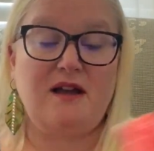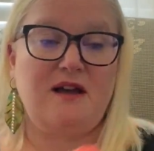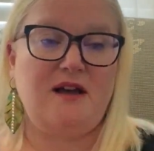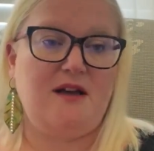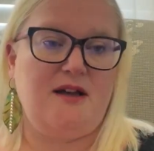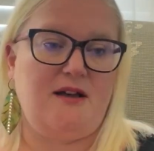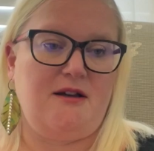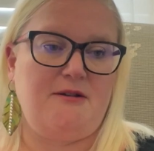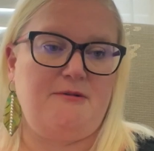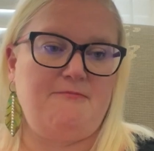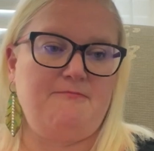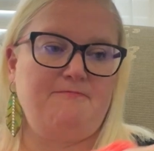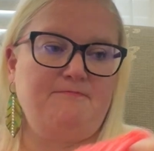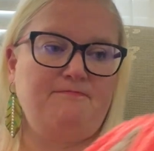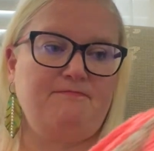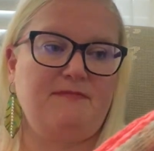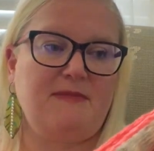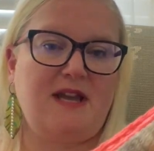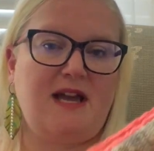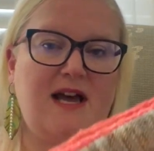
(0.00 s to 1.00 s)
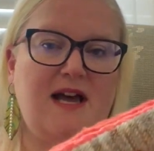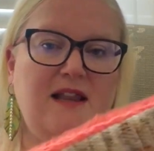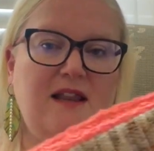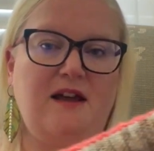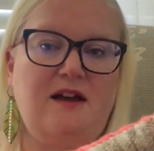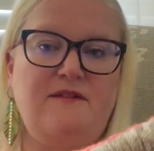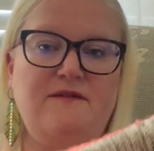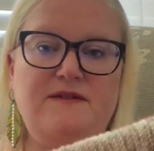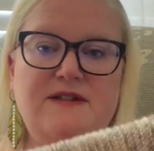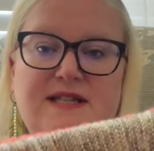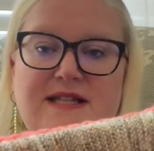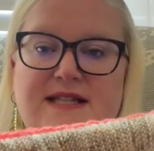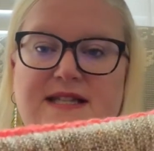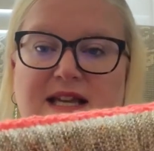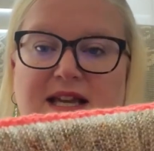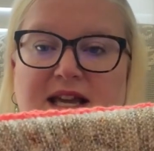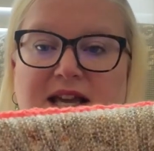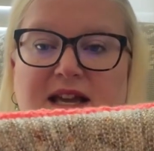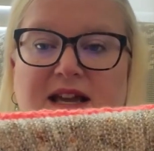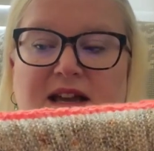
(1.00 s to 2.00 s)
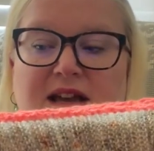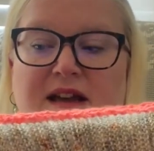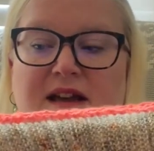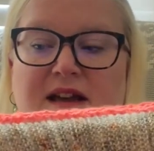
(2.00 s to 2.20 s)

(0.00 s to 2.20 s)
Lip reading: I love to see